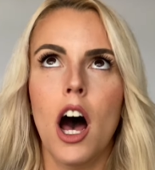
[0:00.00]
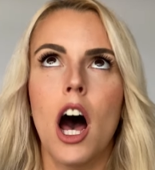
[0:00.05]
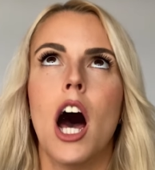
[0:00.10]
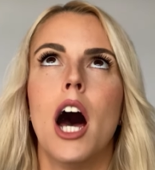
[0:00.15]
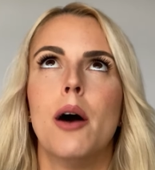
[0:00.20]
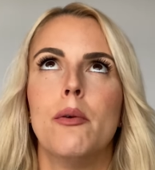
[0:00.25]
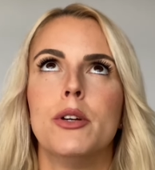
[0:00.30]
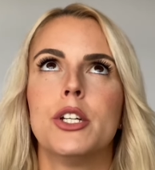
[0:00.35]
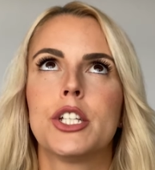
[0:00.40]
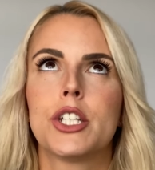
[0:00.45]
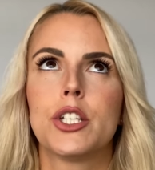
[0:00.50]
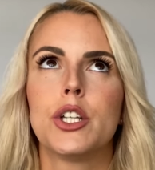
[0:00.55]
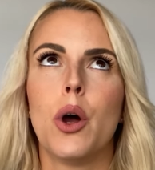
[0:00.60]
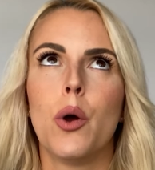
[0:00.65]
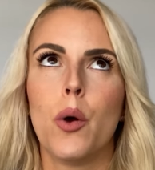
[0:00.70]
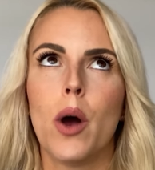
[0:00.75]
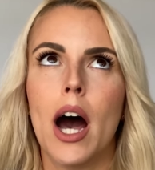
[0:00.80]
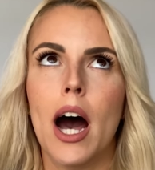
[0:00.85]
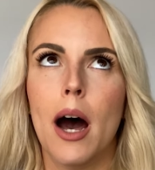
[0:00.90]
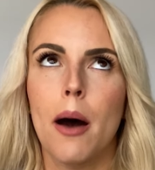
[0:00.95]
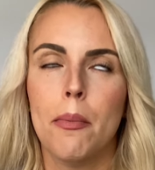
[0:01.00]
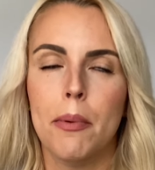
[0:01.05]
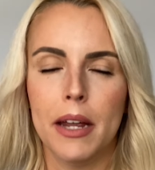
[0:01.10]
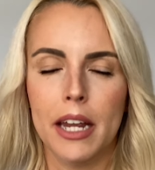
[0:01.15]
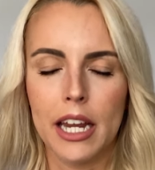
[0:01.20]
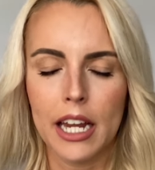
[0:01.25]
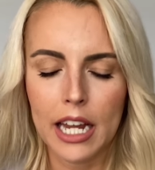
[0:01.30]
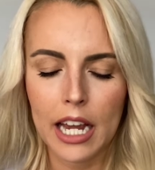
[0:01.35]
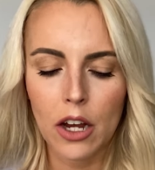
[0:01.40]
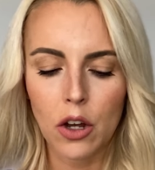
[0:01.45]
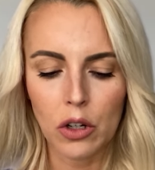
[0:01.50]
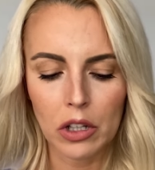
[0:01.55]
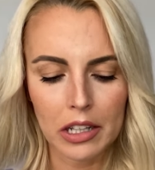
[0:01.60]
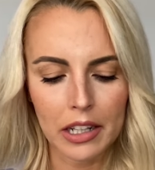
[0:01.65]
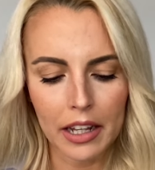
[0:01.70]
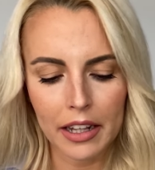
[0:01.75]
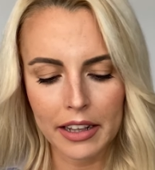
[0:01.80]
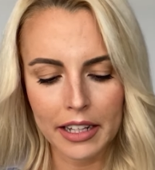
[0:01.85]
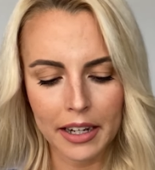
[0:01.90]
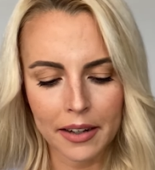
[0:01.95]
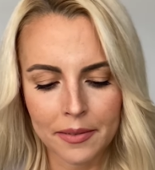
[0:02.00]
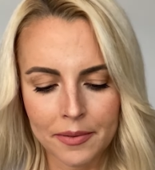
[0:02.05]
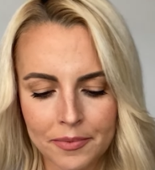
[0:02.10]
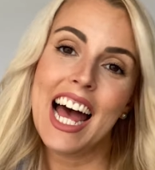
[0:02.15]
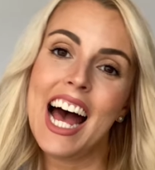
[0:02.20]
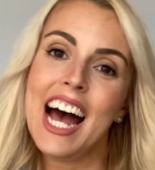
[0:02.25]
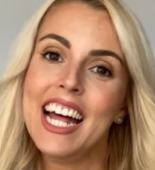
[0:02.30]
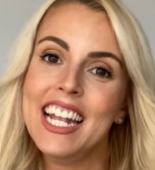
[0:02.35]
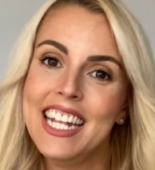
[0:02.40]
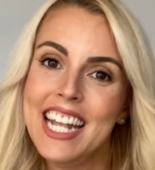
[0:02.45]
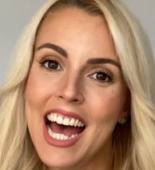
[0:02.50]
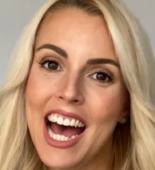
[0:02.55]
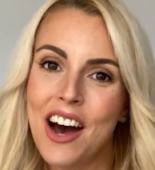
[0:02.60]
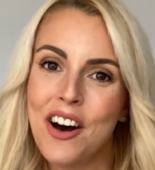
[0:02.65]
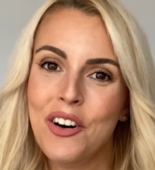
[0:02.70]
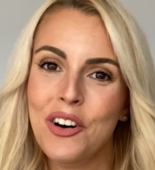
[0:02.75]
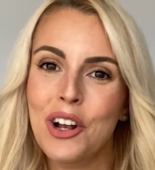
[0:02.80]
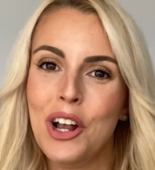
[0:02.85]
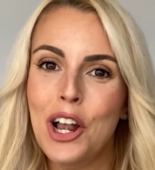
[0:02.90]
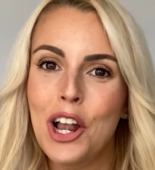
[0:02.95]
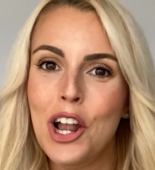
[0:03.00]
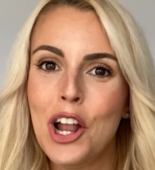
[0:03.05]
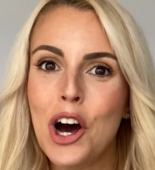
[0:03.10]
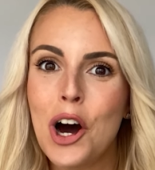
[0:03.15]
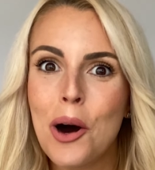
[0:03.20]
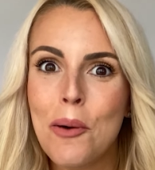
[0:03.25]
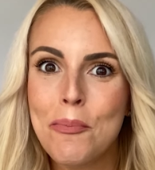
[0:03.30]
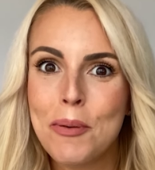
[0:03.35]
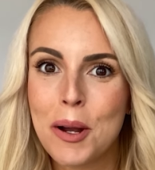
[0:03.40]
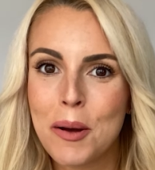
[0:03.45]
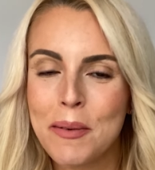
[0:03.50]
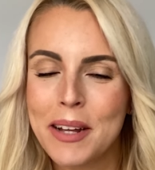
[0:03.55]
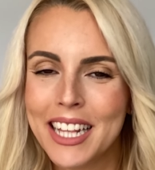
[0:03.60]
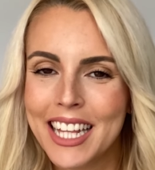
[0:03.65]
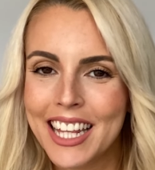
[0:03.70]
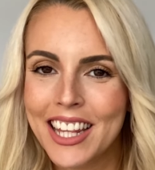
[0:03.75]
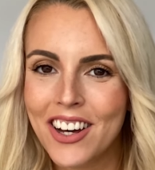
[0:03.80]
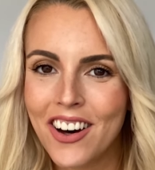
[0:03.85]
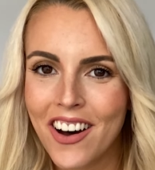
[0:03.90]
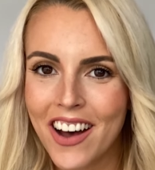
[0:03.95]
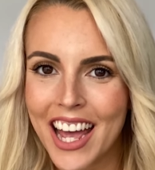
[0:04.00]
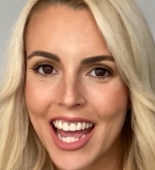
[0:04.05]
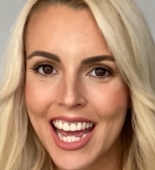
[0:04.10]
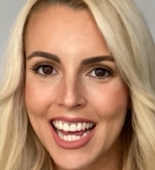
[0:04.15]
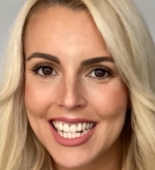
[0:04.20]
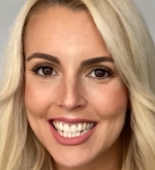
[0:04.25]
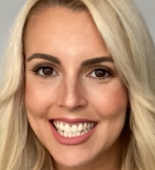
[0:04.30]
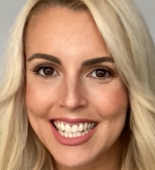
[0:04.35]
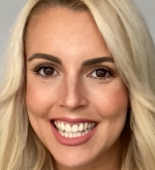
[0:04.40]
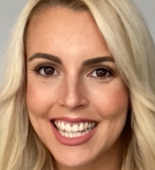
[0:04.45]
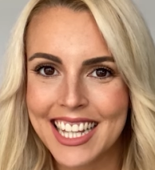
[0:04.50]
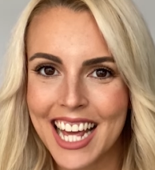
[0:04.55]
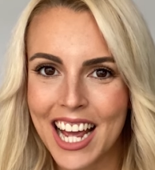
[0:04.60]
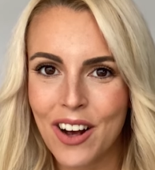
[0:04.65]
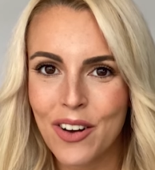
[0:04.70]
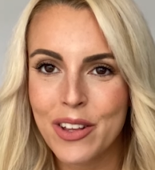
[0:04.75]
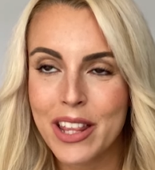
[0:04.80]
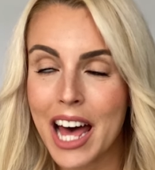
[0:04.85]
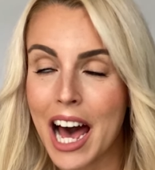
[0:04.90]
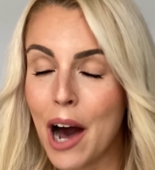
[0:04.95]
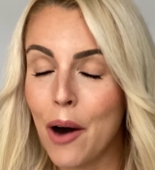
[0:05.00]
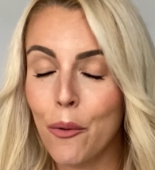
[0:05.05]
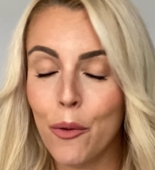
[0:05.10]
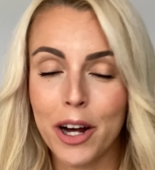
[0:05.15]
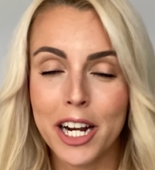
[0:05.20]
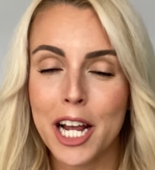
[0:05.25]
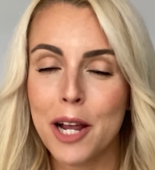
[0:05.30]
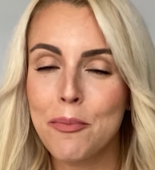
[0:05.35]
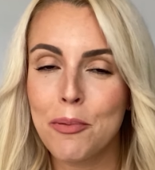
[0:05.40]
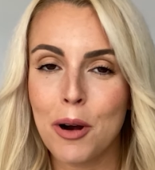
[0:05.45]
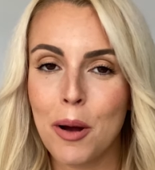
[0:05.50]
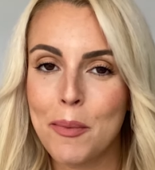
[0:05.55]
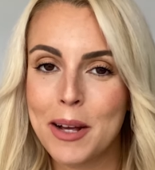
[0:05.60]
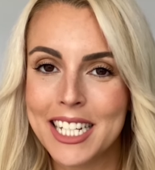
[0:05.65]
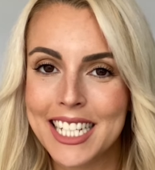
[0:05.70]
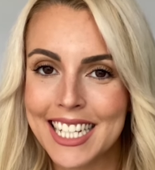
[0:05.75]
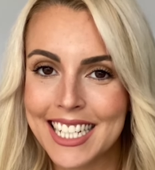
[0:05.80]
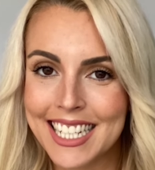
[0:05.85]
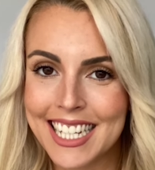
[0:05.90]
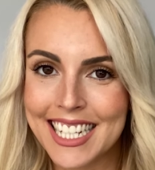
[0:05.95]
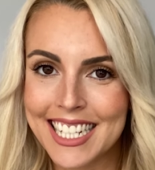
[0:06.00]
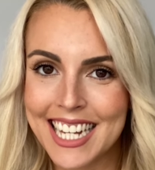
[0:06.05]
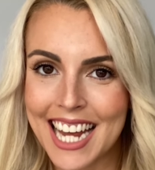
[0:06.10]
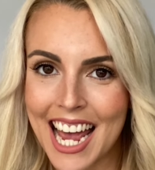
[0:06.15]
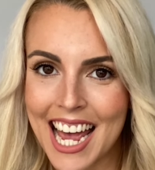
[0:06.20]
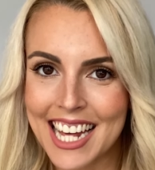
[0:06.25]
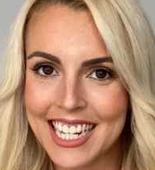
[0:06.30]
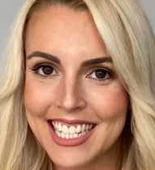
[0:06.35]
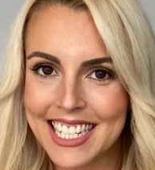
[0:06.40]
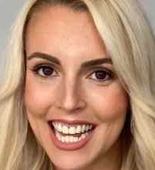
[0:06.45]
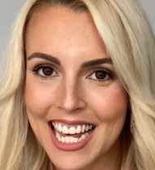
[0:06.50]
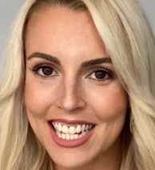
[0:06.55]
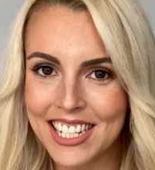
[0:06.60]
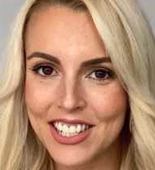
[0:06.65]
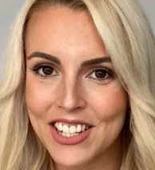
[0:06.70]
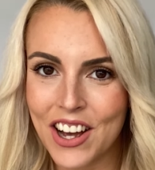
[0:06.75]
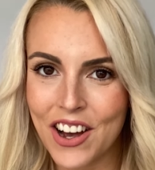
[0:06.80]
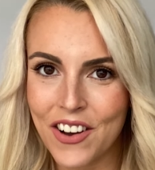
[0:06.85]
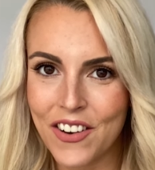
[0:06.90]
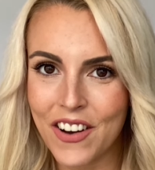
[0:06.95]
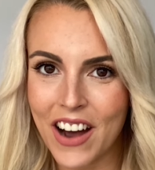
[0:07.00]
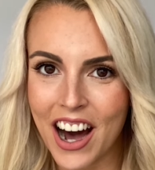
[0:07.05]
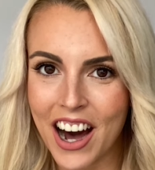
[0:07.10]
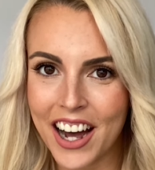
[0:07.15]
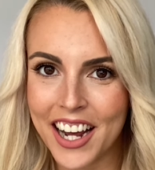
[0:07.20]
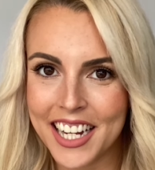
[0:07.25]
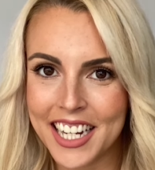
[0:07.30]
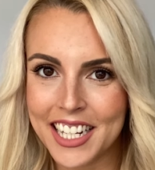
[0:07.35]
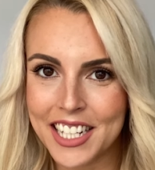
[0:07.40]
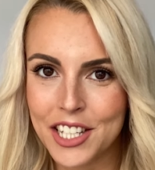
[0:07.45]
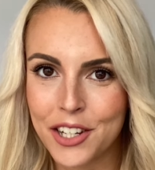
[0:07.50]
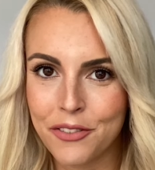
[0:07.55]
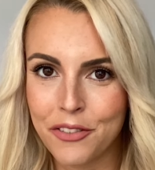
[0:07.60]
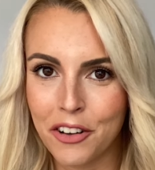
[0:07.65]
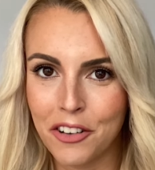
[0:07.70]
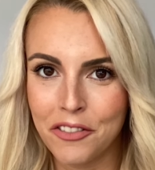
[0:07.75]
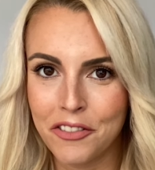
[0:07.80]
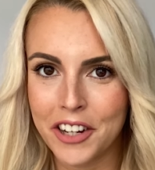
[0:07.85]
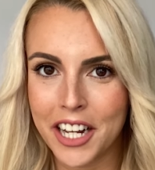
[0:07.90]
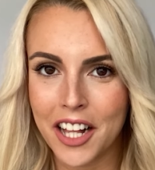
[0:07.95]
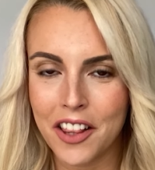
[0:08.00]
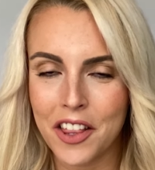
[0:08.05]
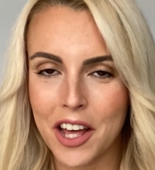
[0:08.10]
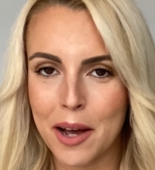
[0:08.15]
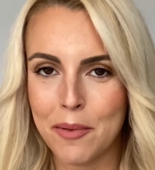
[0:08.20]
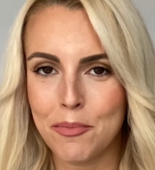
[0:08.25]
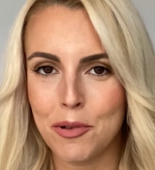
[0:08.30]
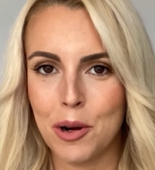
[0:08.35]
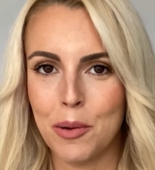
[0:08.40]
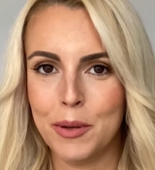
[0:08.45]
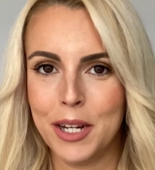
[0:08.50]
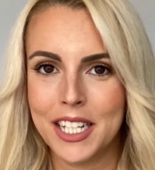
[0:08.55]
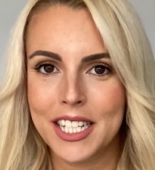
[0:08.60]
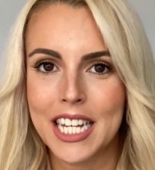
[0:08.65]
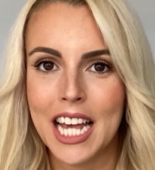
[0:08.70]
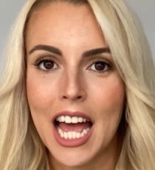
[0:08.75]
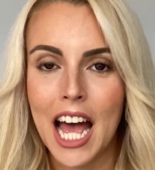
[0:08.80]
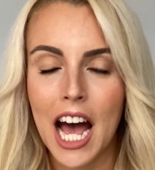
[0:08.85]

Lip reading: I was so happy, que contenta. And now, lo prometido es deuda. What I promise is a debt, so I need to fulfill that promise.